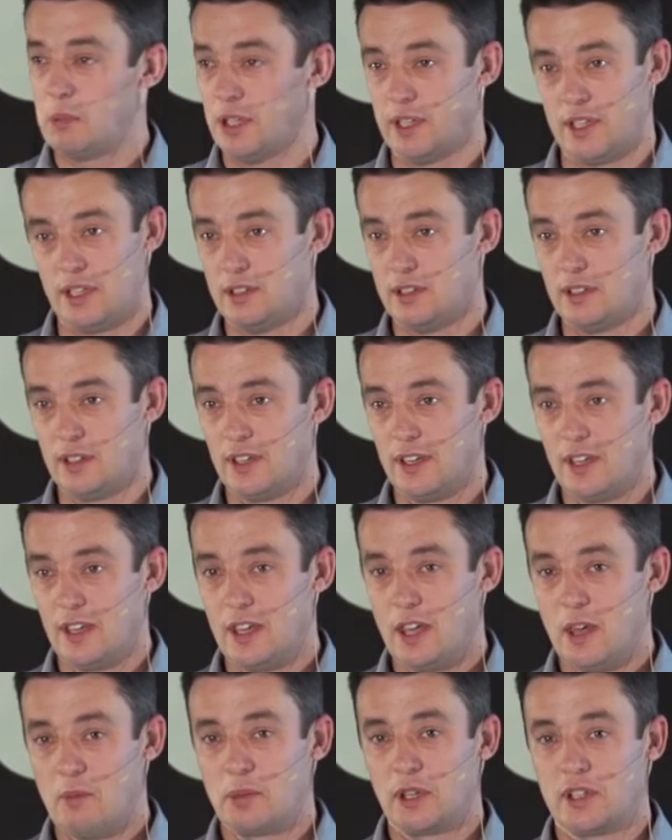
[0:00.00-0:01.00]
Emily,
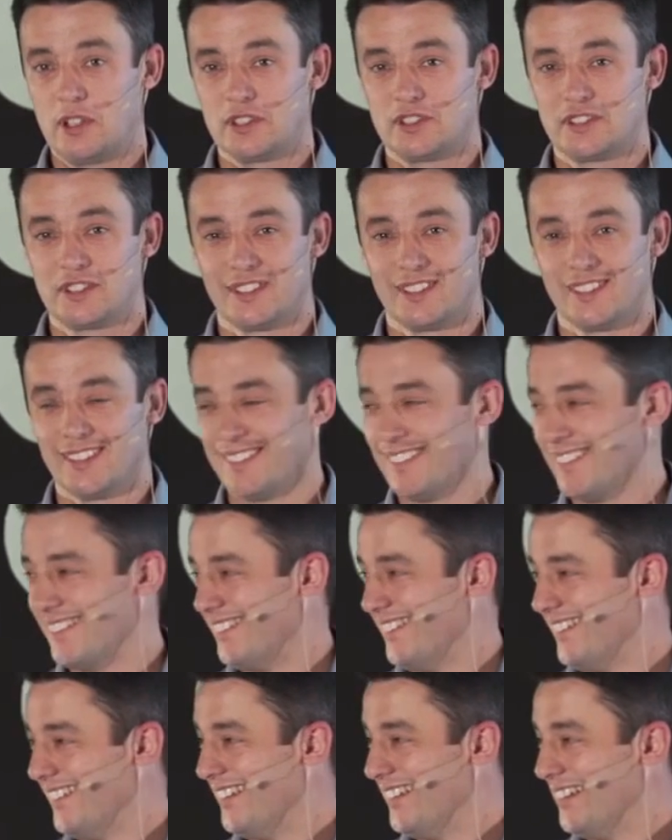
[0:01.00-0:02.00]
because
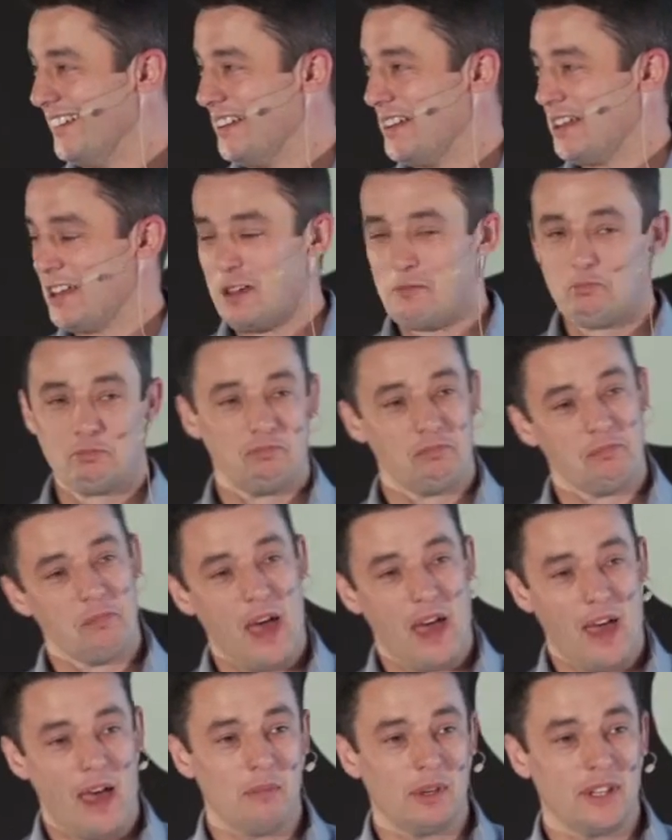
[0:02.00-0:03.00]

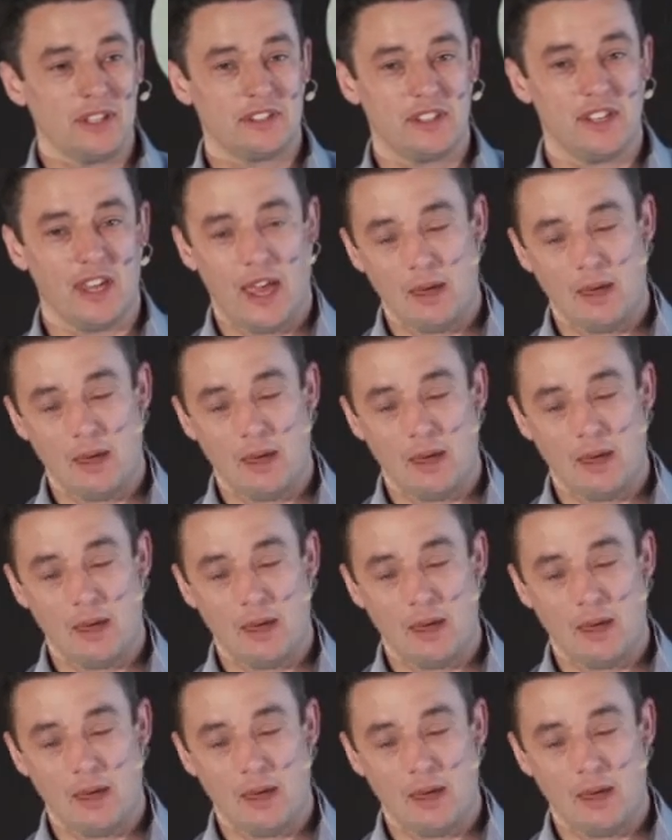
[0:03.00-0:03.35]
Emily